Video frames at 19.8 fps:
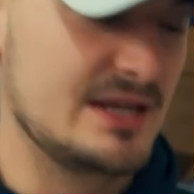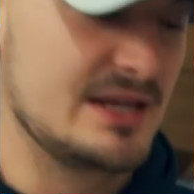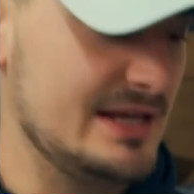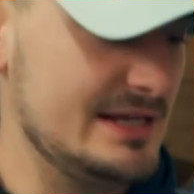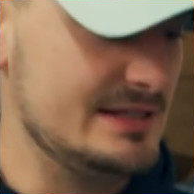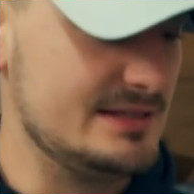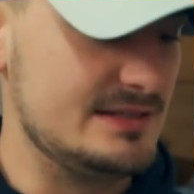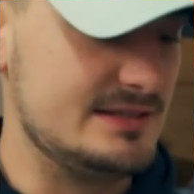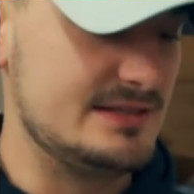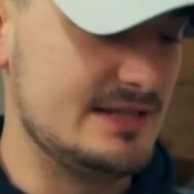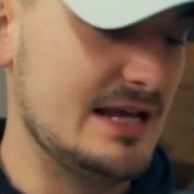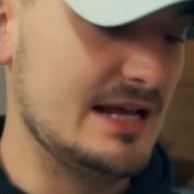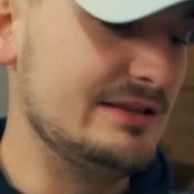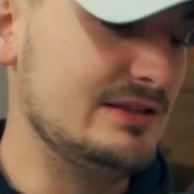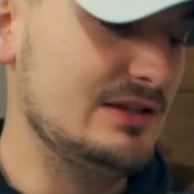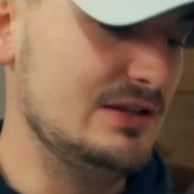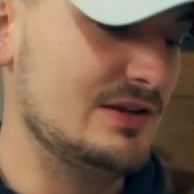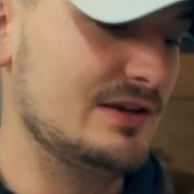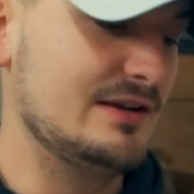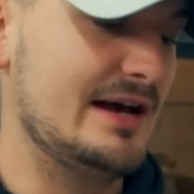
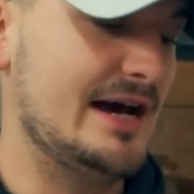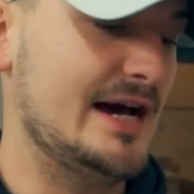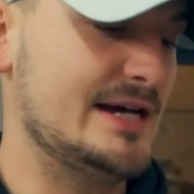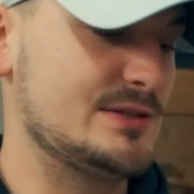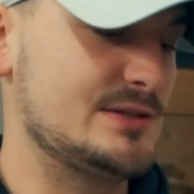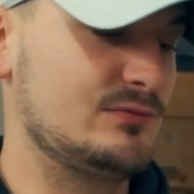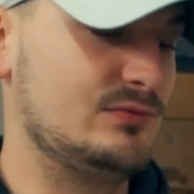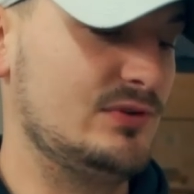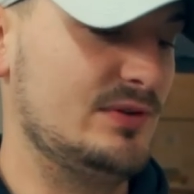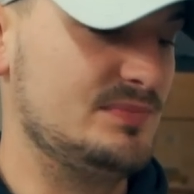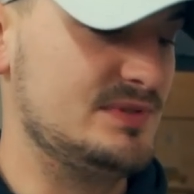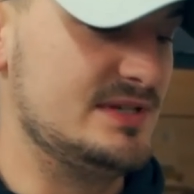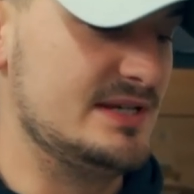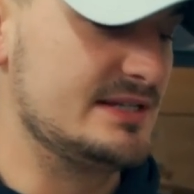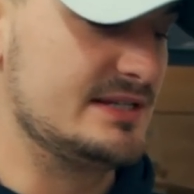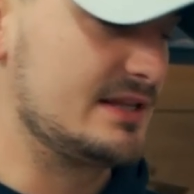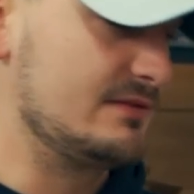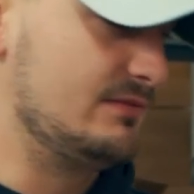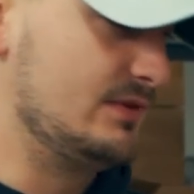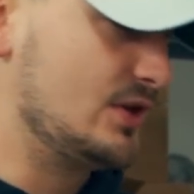Insanely good hyzer flip
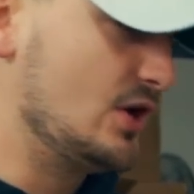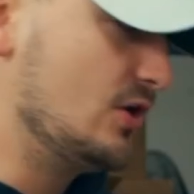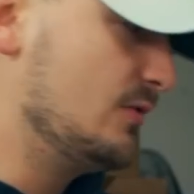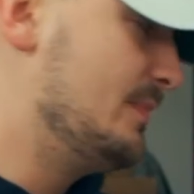disc. If you go